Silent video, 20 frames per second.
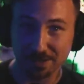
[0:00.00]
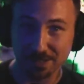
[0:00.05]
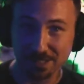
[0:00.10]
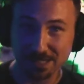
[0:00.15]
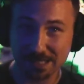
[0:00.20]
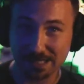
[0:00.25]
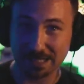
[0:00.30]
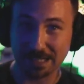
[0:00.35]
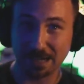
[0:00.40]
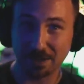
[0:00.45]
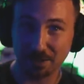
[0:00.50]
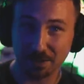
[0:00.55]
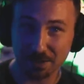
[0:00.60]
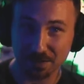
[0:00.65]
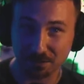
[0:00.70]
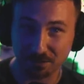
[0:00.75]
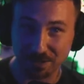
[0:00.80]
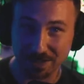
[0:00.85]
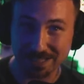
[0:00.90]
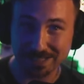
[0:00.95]
See how
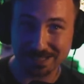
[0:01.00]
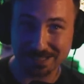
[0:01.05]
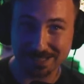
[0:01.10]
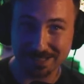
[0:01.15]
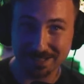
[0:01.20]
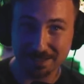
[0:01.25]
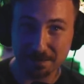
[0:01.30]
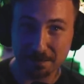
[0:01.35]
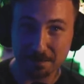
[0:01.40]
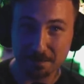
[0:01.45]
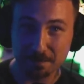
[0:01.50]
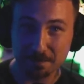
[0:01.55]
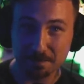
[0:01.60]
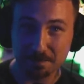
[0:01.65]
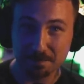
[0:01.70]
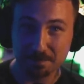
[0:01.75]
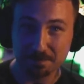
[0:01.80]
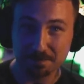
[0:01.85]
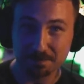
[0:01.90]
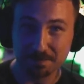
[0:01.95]
this fits?
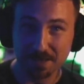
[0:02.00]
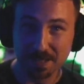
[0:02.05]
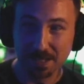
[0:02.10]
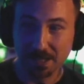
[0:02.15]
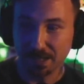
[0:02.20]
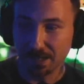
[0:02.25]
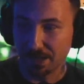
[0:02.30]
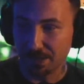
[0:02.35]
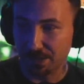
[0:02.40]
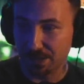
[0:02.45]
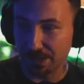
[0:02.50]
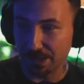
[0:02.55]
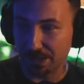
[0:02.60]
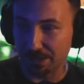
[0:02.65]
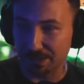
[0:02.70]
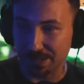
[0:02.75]
The